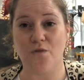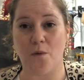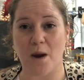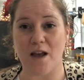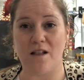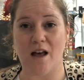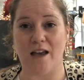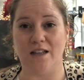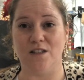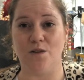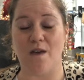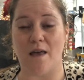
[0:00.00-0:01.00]
for my
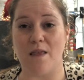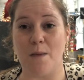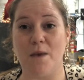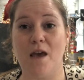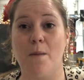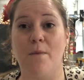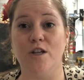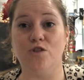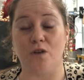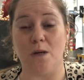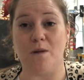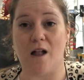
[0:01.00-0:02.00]
clients so that they become my
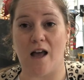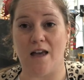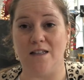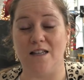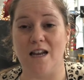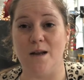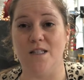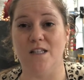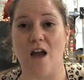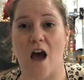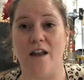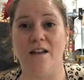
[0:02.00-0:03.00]
dream clients, and it's
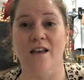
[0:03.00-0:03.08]
not